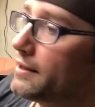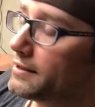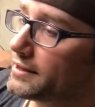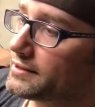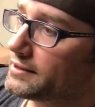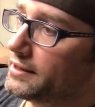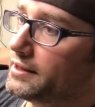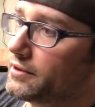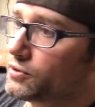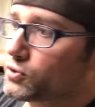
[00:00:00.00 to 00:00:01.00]
Let's see
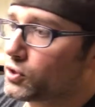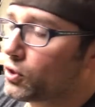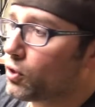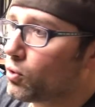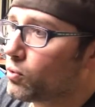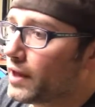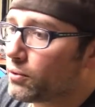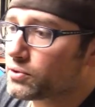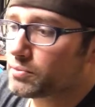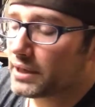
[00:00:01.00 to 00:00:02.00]
here. So
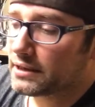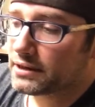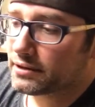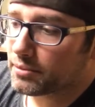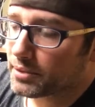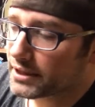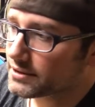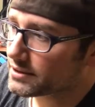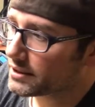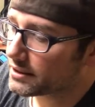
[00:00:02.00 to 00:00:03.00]
that was mainly the
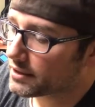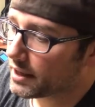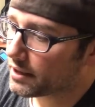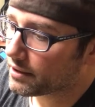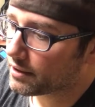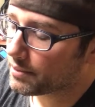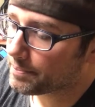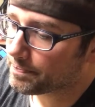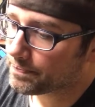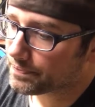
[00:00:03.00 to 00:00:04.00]
biggest thing that
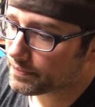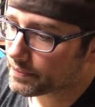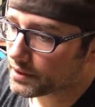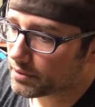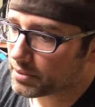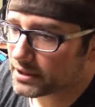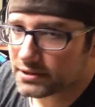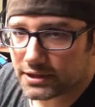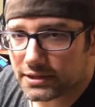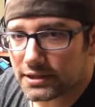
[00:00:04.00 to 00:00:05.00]

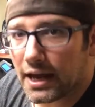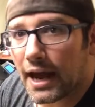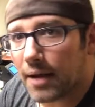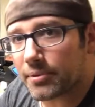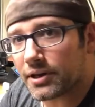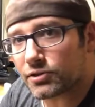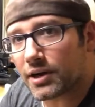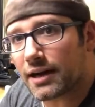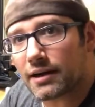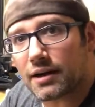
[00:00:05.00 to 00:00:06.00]
biggest things that happened at
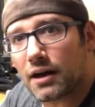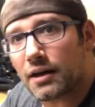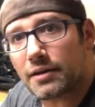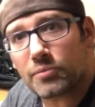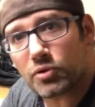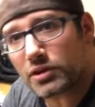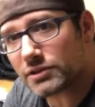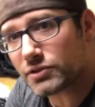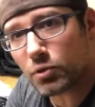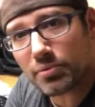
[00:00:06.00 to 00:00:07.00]
Dragon Con, and
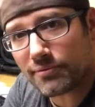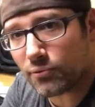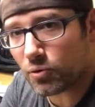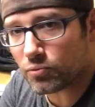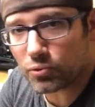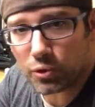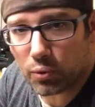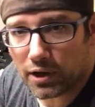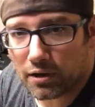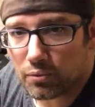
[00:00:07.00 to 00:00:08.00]
it still performed really
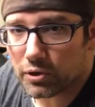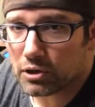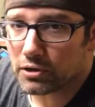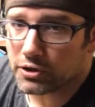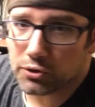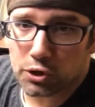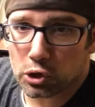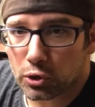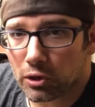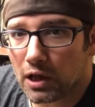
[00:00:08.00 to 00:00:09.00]
well. You
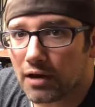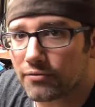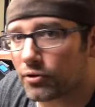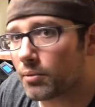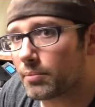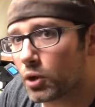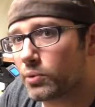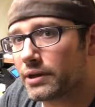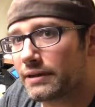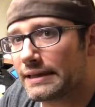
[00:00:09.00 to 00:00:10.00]
learn a lot from
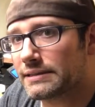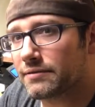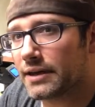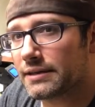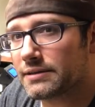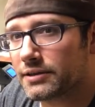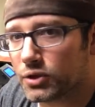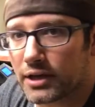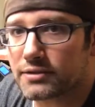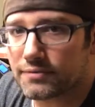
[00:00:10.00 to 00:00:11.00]
going to these events, and
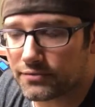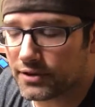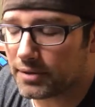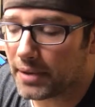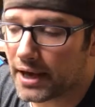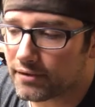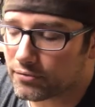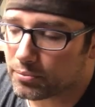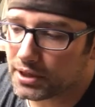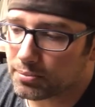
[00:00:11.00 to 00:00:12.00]
you get some feedback
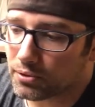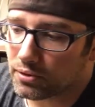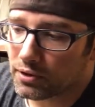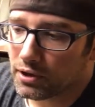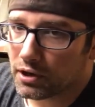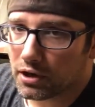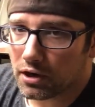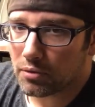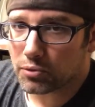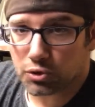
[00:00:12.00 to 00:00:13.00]
from people,
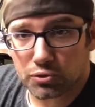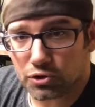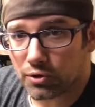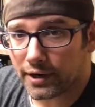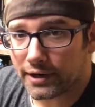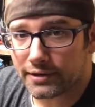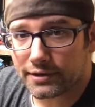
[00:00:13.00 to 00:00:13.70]
which was great,